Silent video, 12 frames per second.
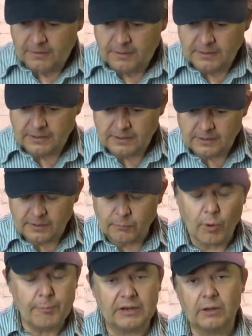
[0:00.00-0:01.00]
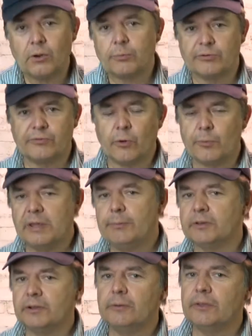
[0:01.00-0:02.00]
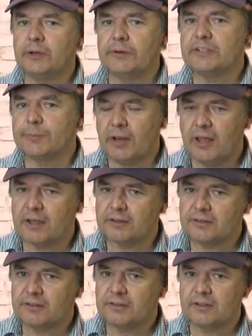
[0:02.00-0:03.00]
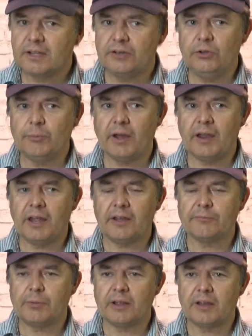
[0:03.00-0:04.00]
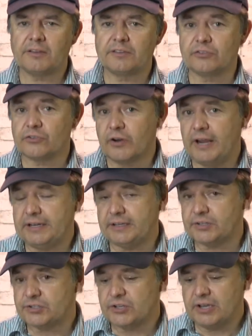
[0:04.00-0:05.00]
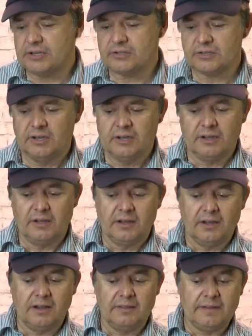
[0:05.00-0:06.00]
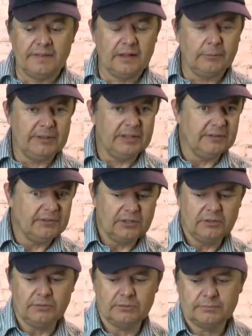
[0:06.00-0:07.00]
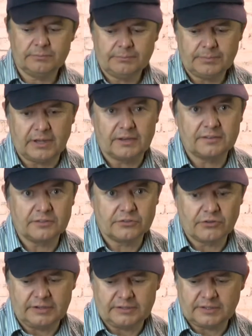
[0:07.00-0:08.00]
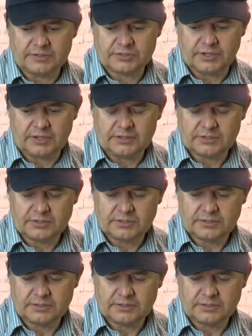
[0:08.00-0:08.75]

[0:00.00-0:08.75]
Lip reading: It won't be long before people know that you're into plants, and you might have plants to trade and exchange, and then they'll be giving you plants to trade and exchange.